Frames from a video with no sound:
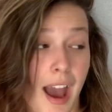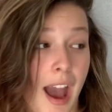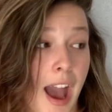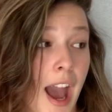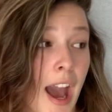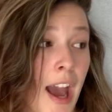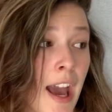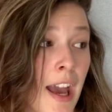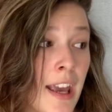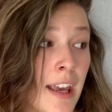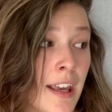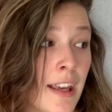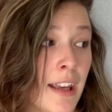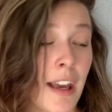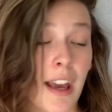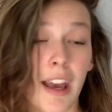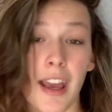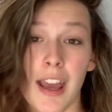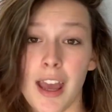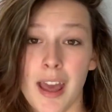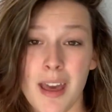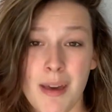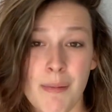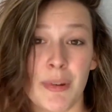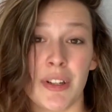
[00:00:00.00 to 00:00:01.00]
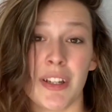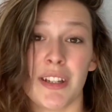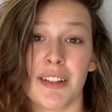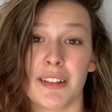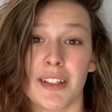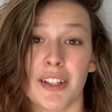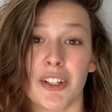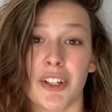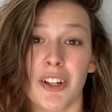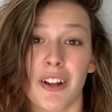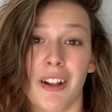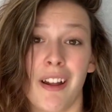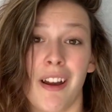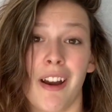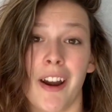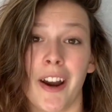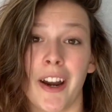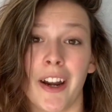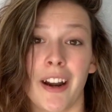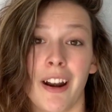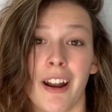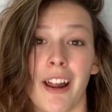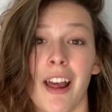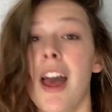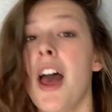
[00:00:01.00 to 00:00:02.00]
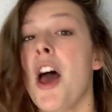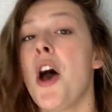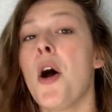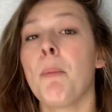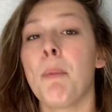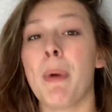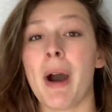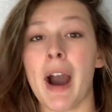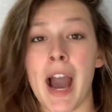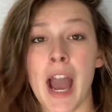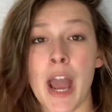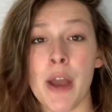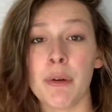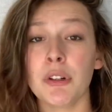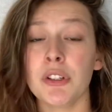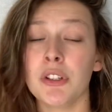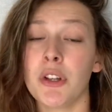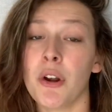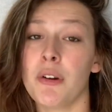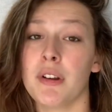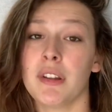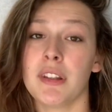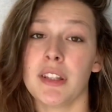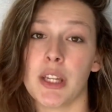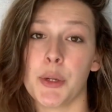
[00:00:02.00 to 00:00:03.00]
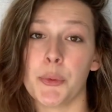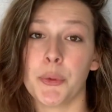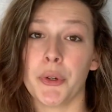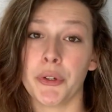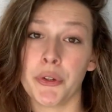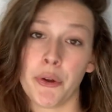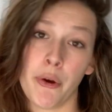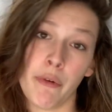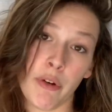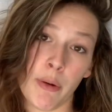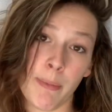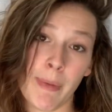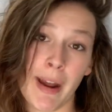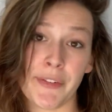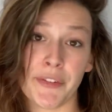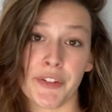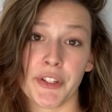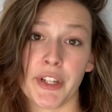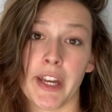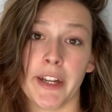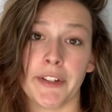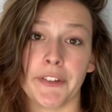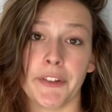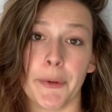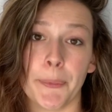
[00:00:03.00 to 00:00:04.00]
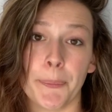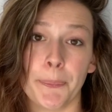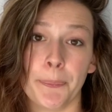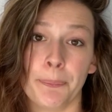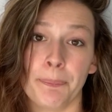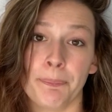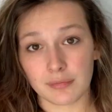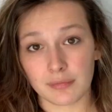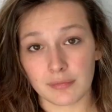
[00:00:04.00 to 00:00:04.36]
I am a Disney girl at heart. But I would go to SeaWorld over Magic Kingdom.